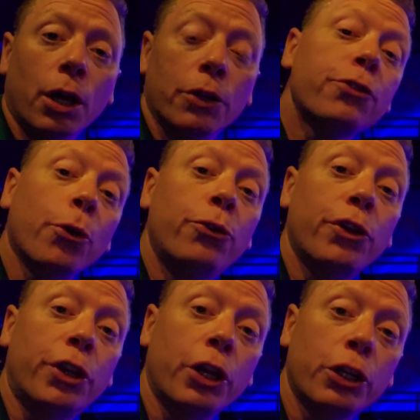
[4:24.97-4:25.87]
So
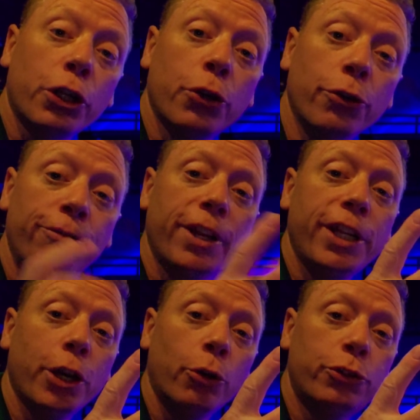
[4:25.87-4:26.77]
to conclude
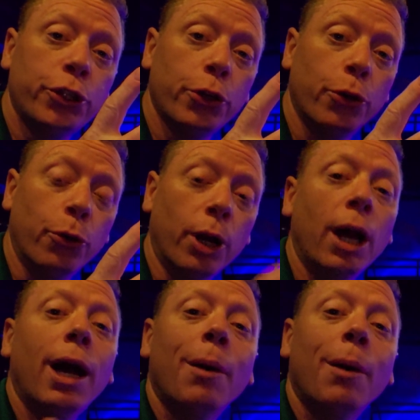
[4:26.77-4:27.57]
video 2,